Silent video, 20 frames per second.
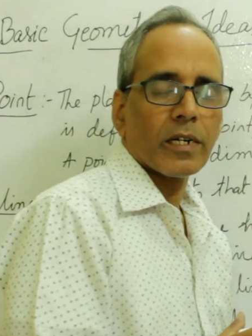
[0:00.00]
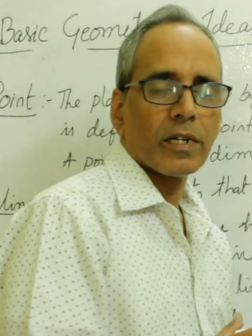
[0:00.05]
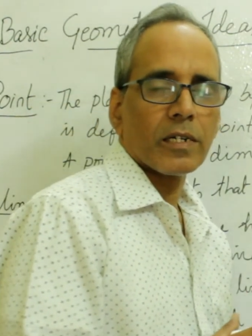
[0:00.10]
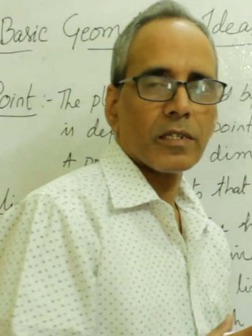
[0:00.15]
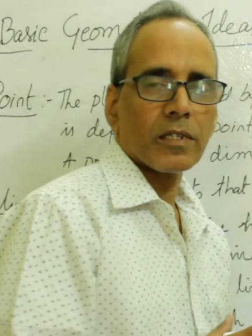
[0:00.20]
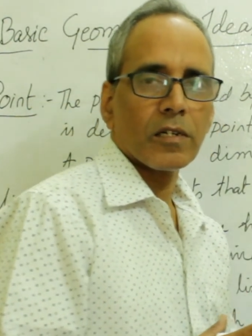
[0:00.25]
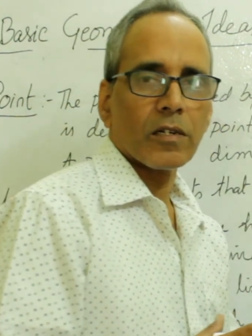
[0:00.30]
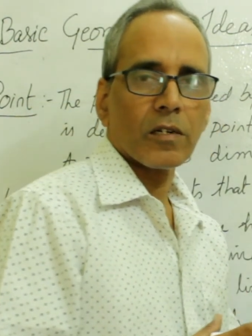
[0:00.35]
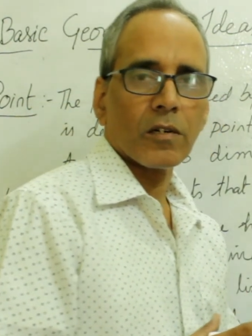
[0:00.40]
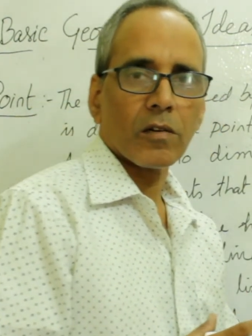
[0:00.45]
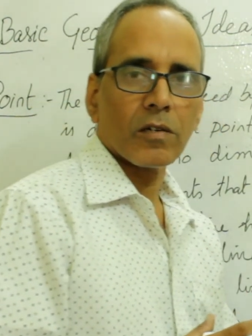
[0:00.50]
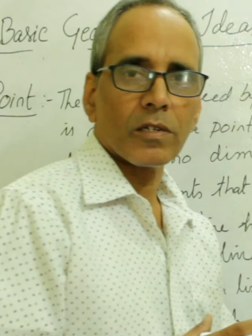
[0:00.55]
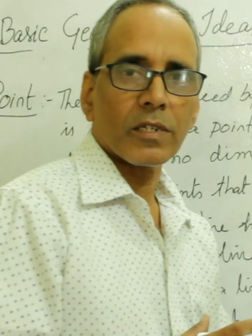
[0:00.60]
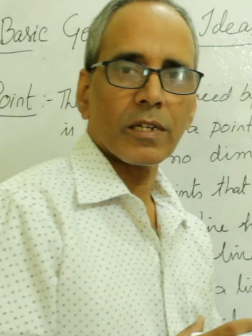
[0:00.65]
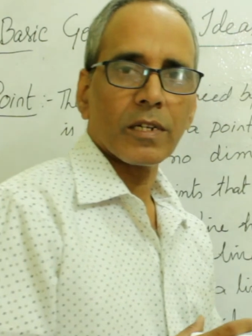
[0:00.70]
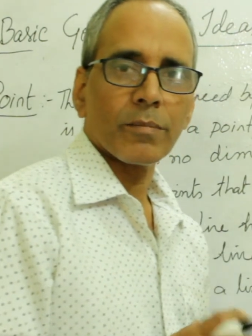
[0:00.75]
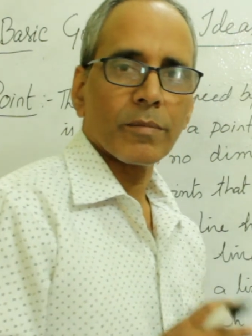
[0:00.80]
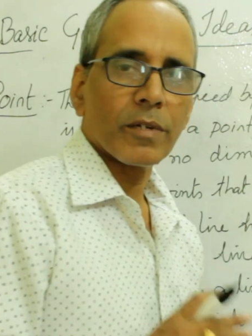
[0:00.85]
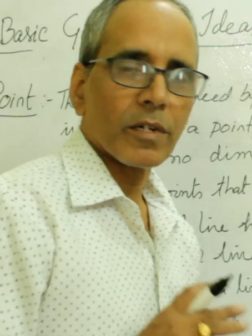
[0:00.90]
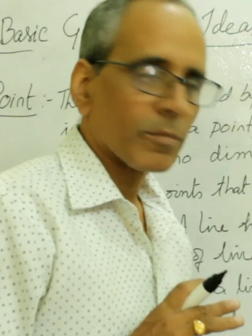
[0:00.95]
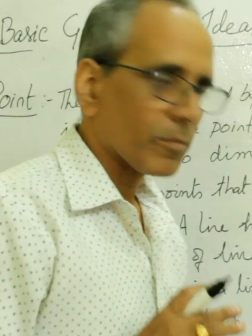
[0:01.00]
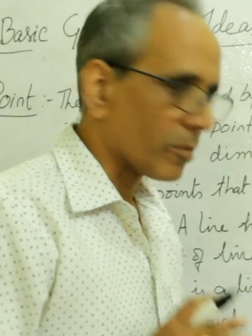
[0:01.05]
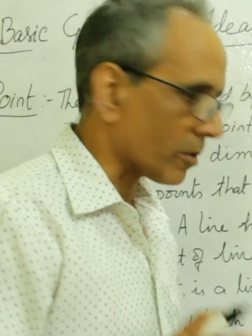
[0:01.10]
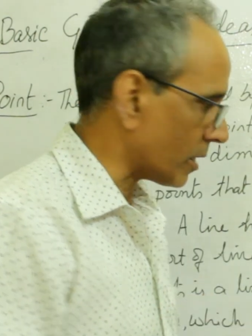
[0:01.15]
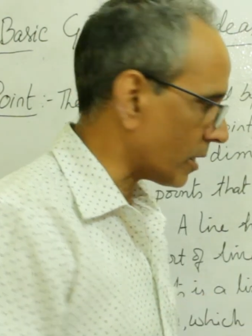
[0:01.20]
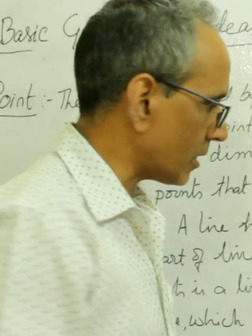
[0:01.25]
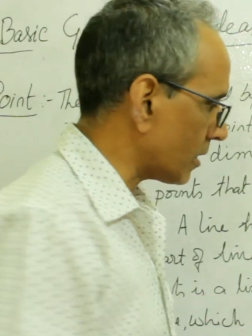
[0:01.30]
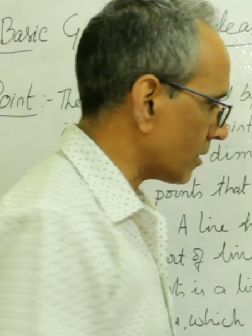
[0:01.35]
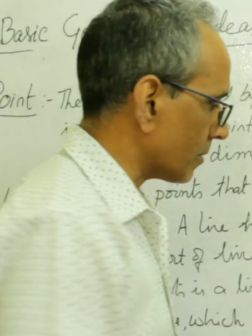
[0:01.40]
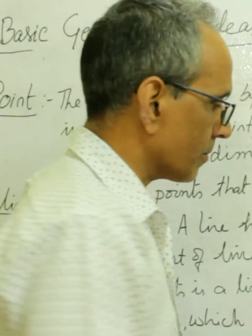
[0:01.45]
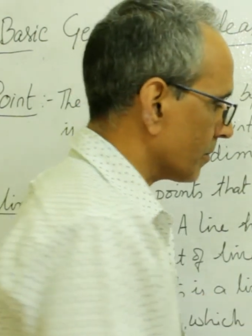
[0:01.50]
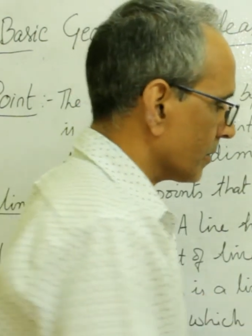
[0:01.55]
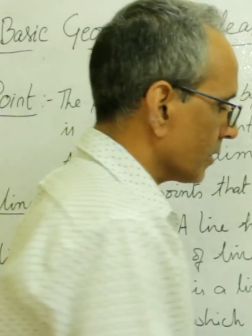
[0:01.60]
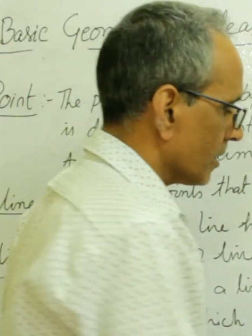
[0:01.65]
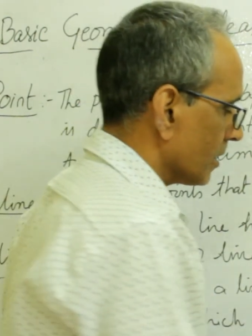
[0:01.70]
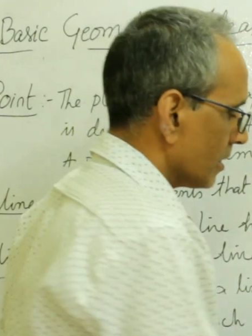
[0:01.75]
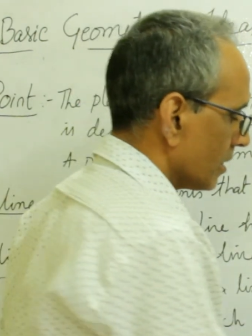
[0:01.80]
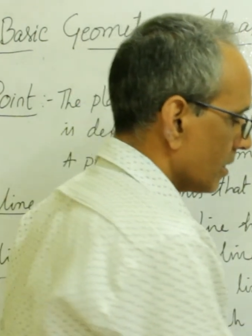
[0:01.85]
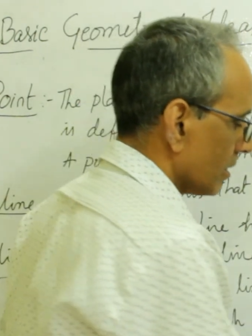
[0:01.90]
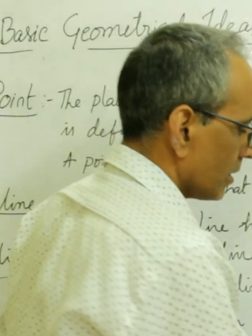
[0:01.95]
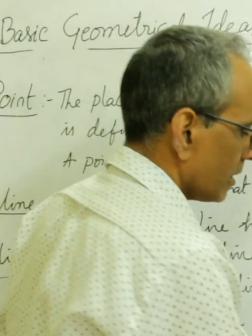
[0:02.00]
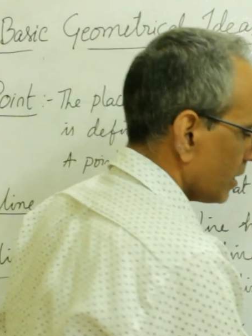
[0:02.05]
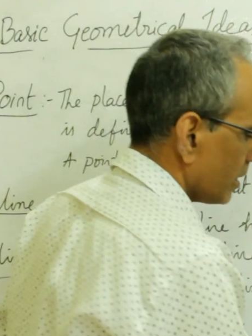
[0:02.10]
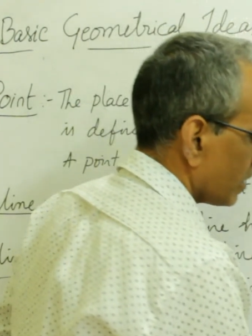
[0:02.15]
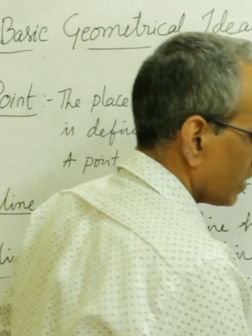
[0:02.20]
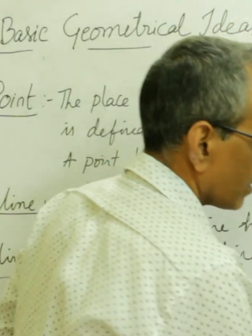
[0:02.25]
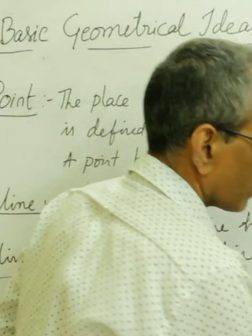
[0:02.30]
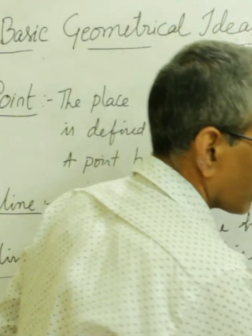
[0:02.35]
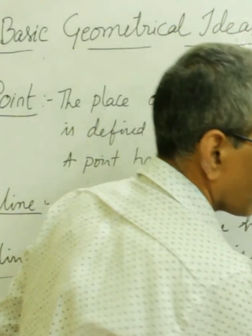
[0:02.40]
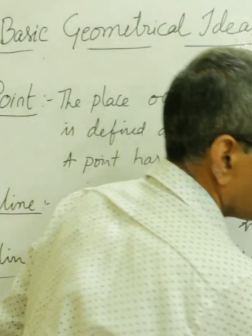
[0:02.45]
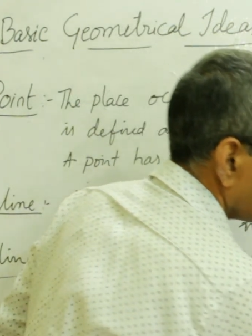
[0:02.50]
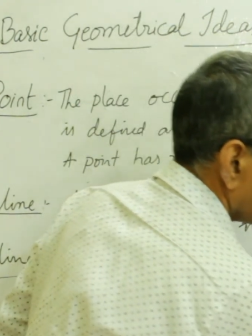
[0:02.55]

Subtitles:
and the non-terminal point. See here